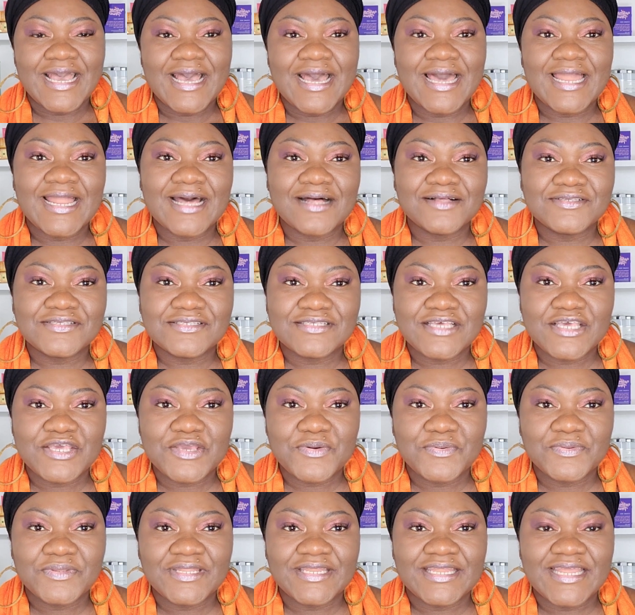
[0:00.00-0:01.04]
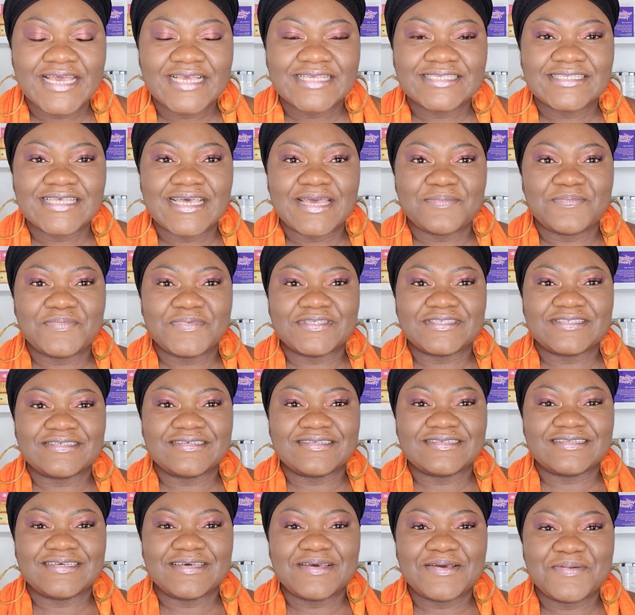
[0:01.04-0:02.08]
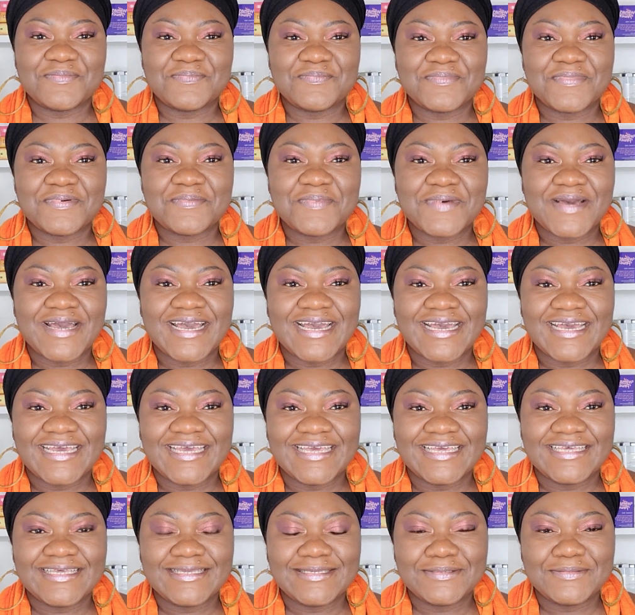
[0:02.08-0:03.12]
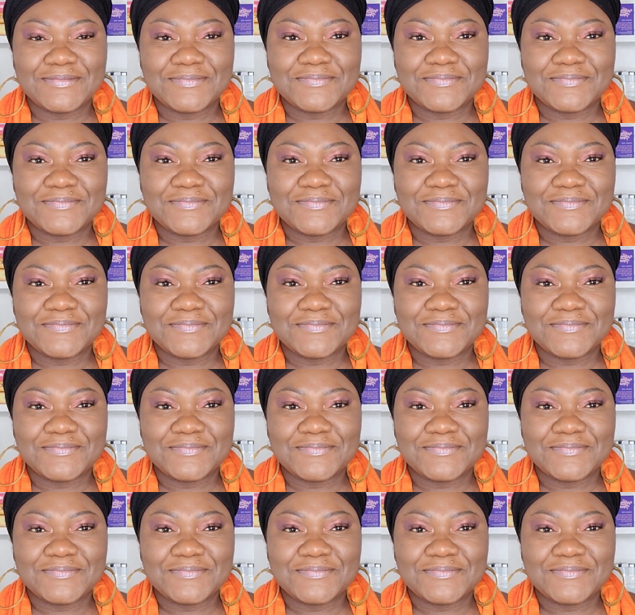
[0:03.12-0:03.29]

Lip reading: And I'll see you in the next episode. Bye-bye.